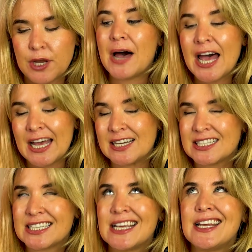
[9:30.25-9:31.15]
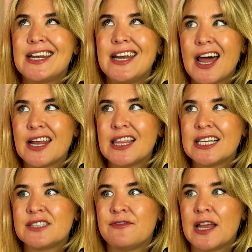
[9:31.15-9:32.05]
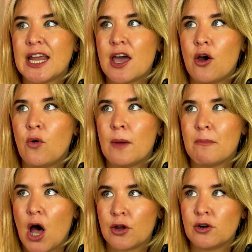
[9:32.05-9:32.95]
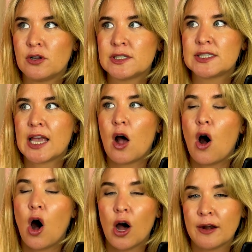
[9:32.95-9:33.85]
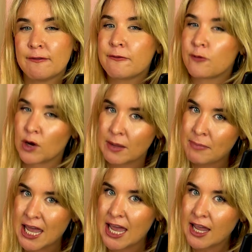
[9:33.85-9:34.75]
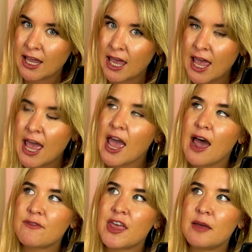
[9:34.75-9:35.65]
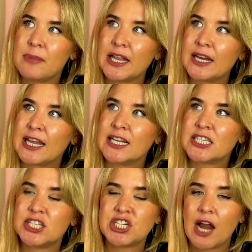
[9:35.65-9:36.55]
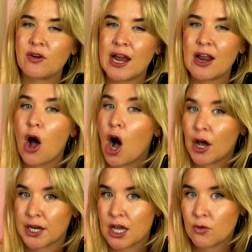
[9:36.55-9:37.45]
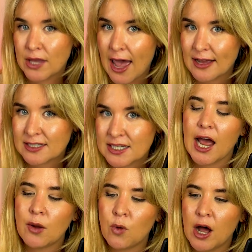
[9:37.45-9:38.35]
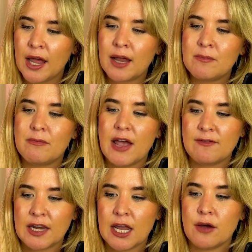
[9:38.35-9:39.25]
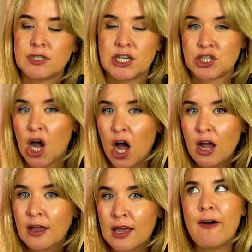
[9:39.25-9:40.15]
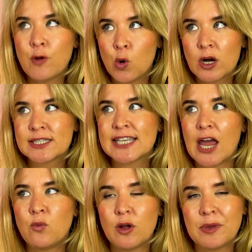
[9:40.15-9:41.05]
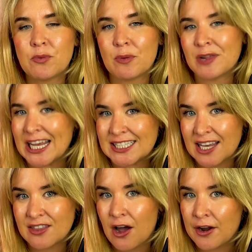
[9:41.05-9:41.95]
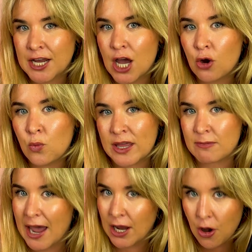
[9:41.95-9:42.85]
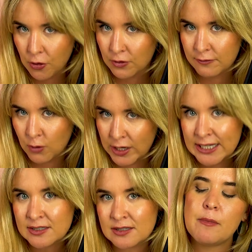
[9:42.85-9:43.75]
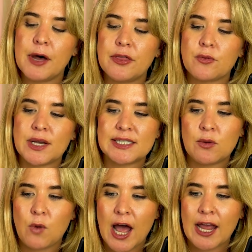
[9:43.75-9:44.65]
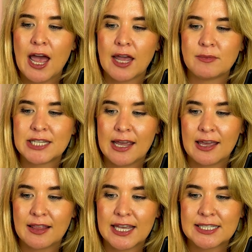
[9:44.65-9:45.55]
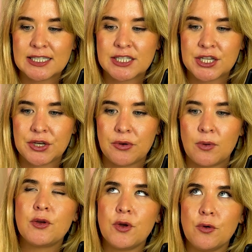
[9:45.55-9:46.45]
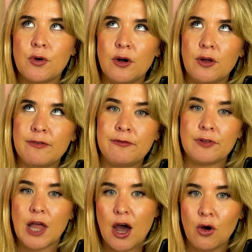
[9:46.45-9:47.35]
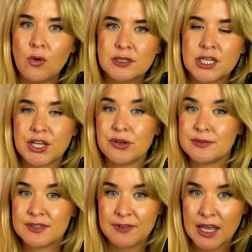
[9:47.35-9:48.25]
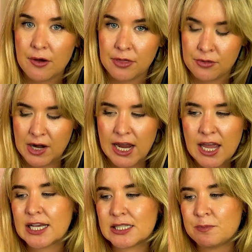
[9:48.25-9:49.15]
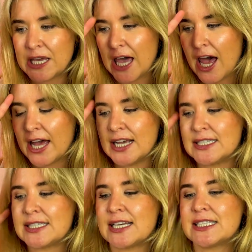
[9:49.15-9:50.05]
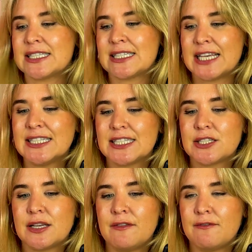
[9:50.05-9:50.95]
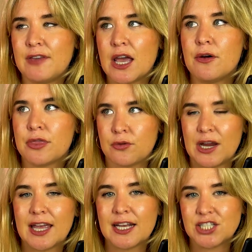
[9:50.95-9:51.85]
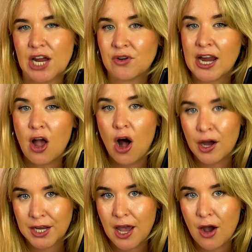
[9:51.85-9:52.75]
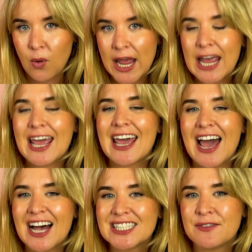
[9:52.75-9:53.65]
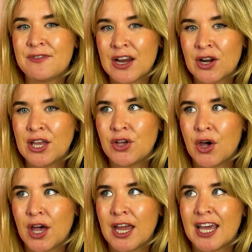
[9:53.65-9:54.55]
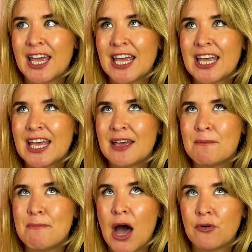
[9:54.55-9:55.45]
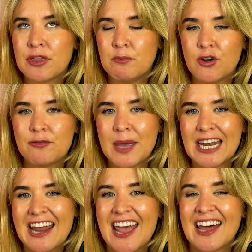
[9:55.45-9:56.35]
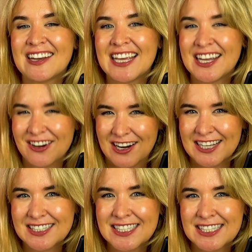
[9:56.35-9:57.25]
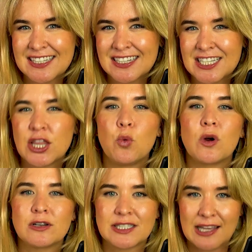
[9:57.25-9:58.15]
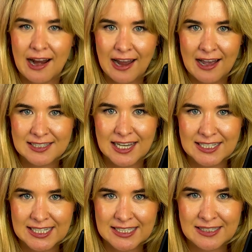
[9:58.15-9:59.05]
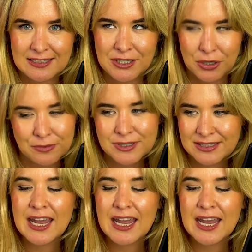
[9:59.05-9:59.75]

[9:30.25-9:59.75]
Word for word: But none of these video models on Freepik have the ability to generate audio yet. I want my video to talk. Of course, I will be replacing the audio with my own voice, but the reason why I am taking this to Google Flow to use Veo 3 is because since Veo 3 can generate audio, it has very good mouth movement adherence to the words that I ask it to use.